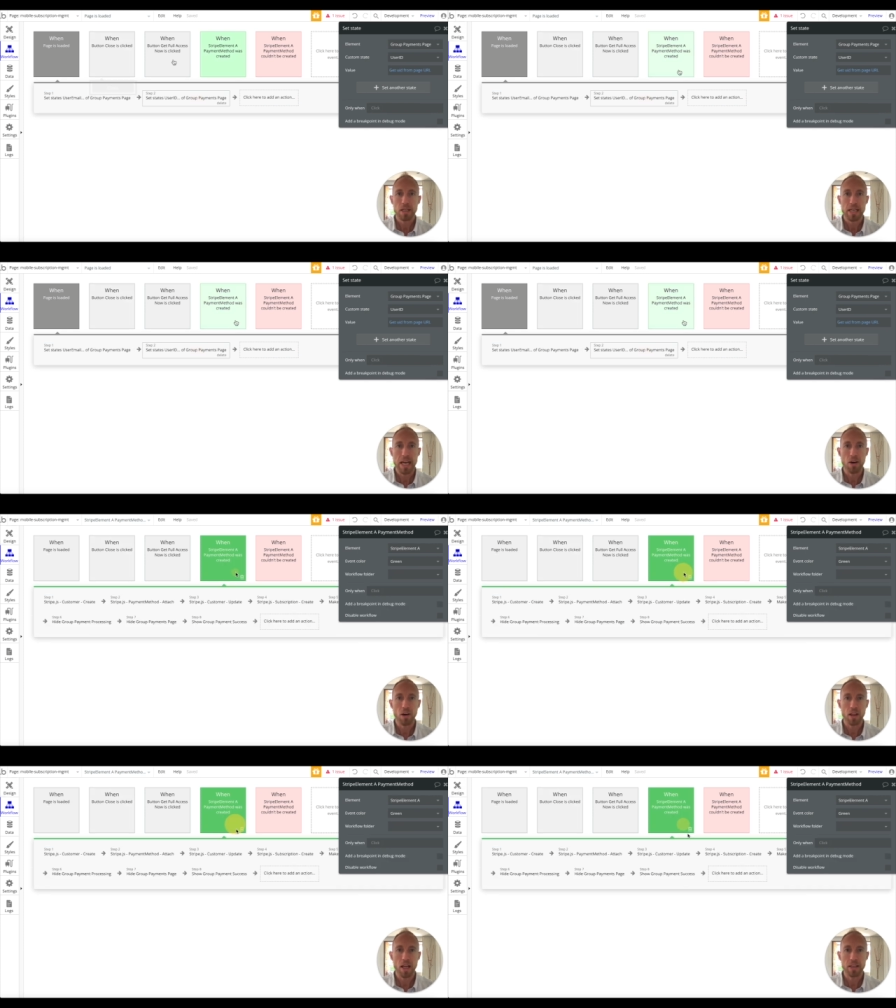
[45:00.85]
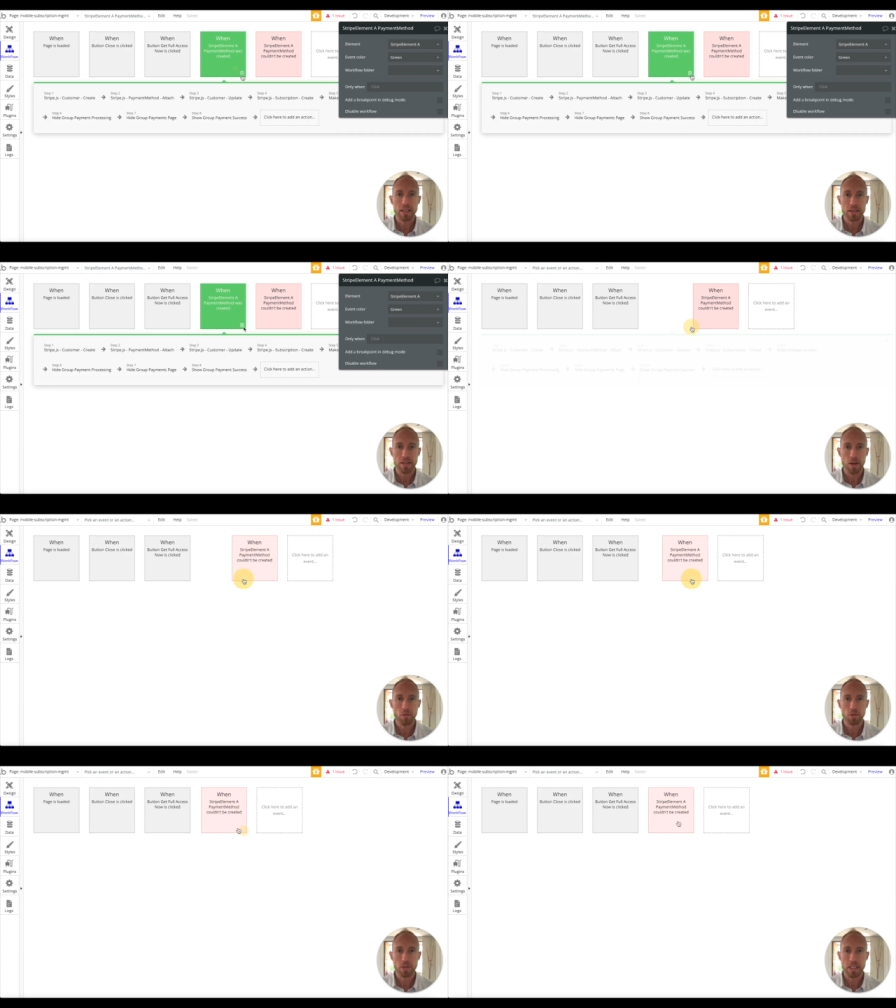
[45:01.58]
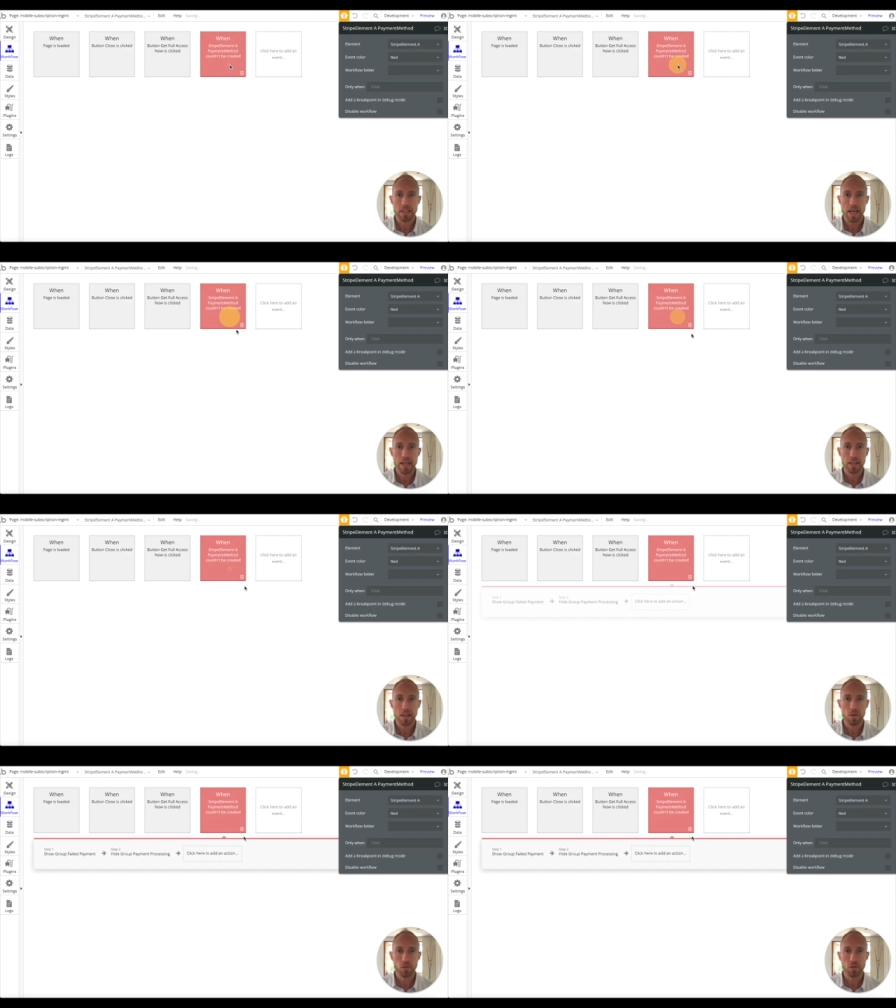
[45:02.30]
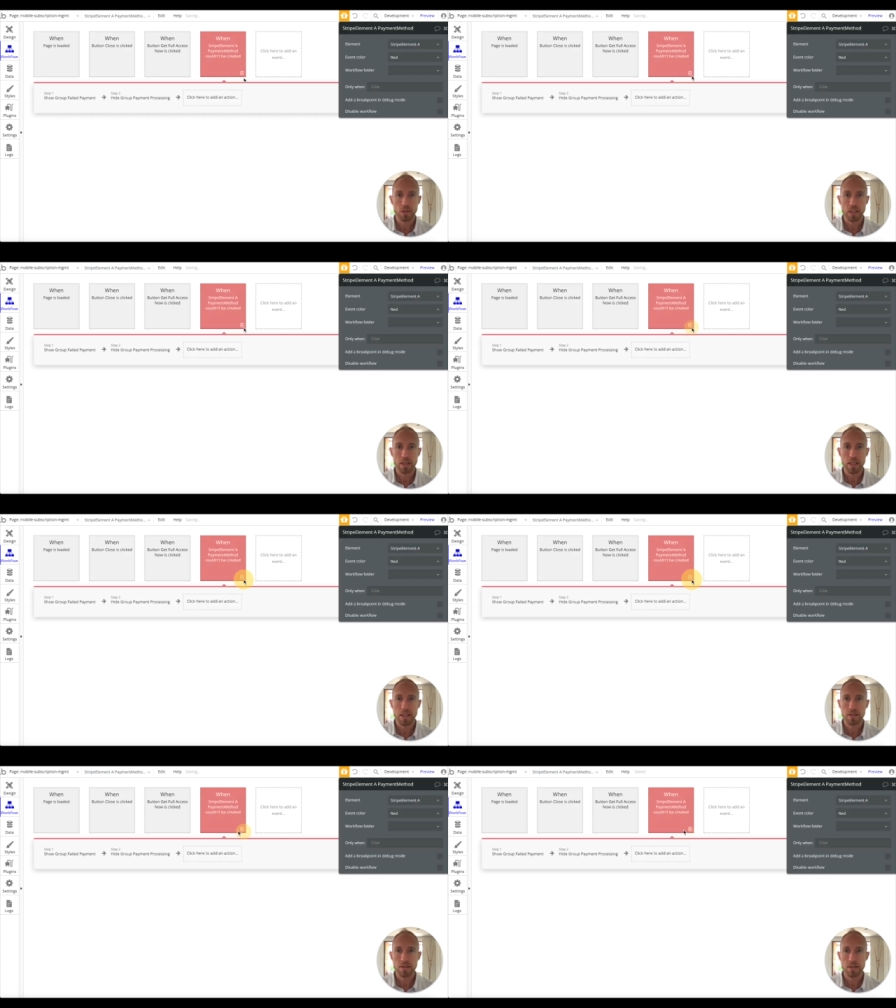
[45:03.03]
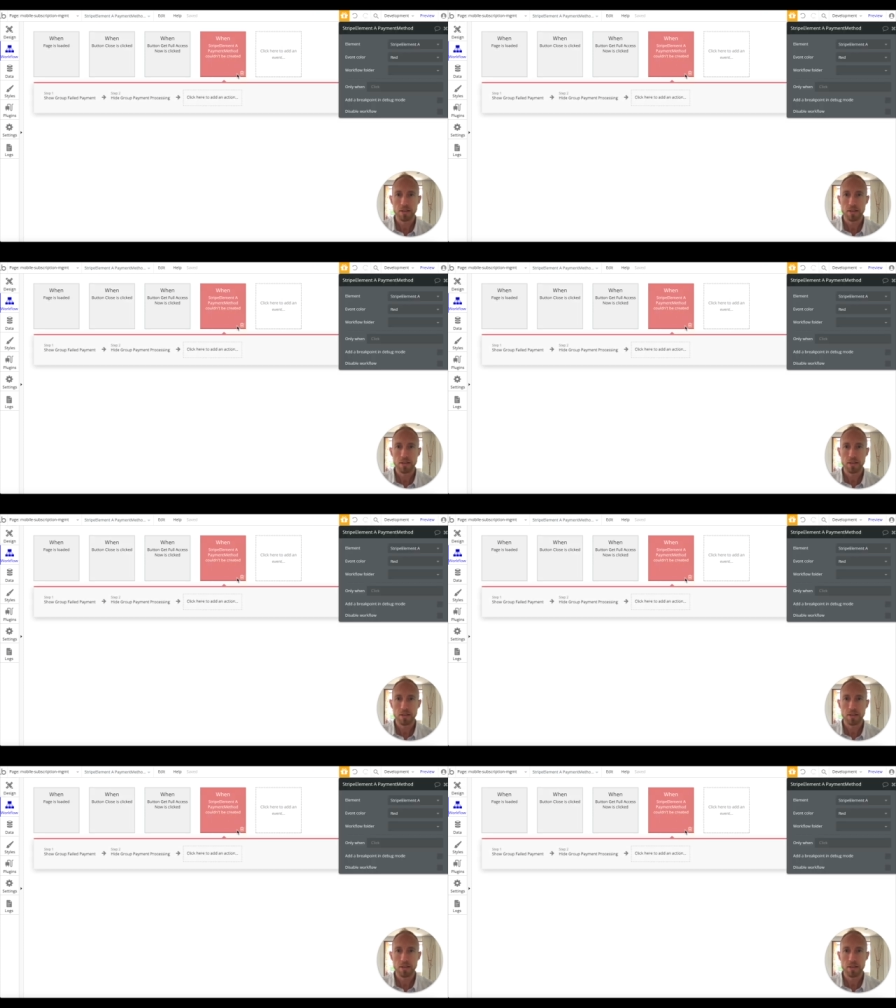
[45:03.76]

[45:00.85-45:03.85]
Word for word: Now, a lot of these, I won't need that, won't need this.